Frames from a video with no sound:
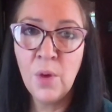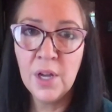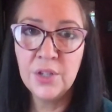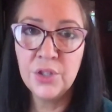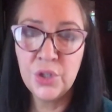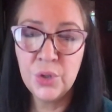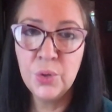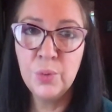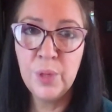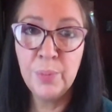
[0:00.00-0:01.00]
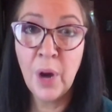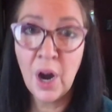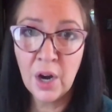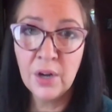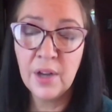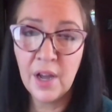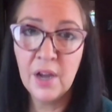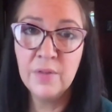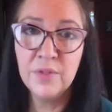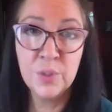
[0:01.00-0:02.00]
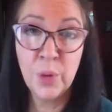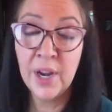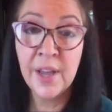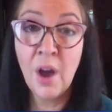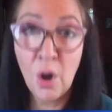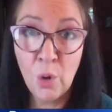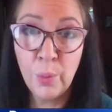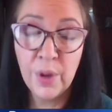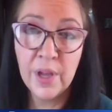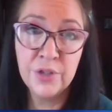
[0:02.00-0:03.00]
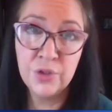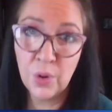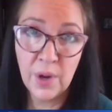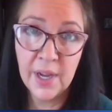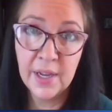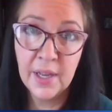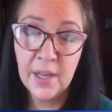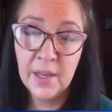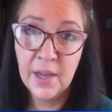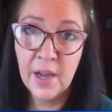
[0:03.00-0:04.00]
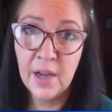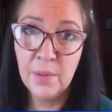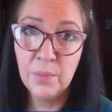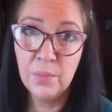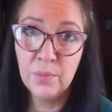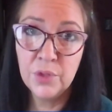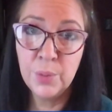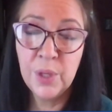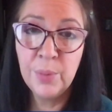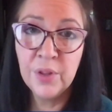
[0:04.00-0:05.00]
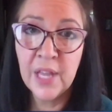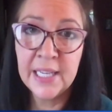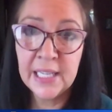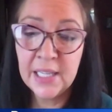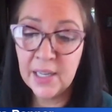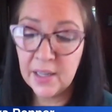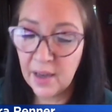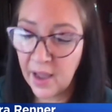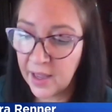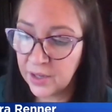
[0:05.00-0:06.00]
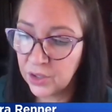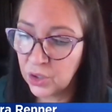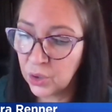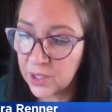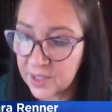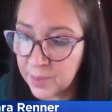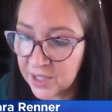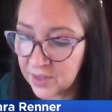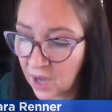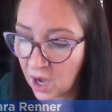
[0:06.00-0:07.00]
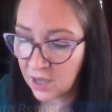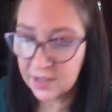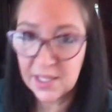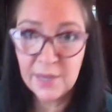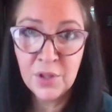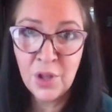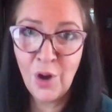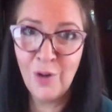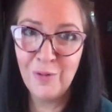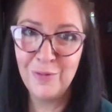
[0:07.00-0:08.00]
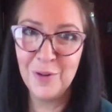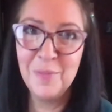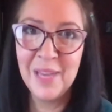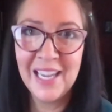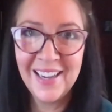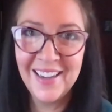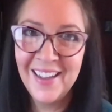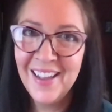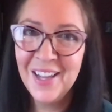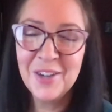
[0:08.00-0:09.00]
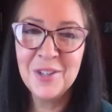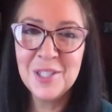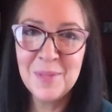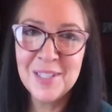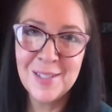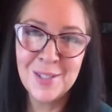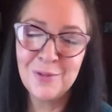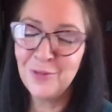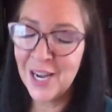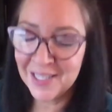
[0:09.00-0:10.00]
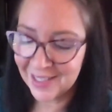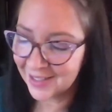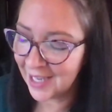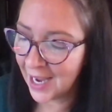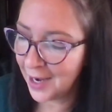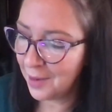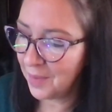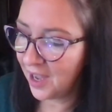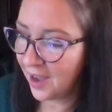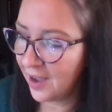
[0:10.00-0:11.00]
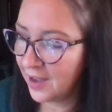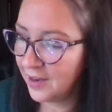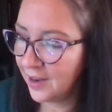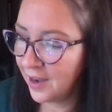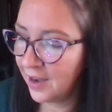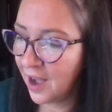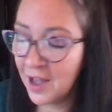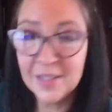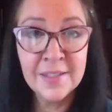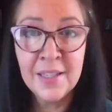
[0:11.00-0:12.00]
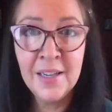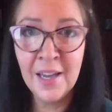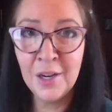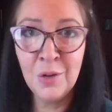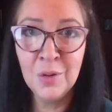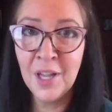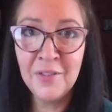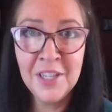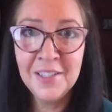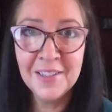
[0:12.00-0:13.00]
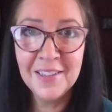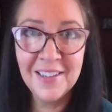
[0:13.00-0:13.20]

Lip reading: want to be part of spreading hope and joy. Mm-hmm. People that need it. And Christmas songs, even though for me, Christmas is a frantic time, and honestly, I don't love it.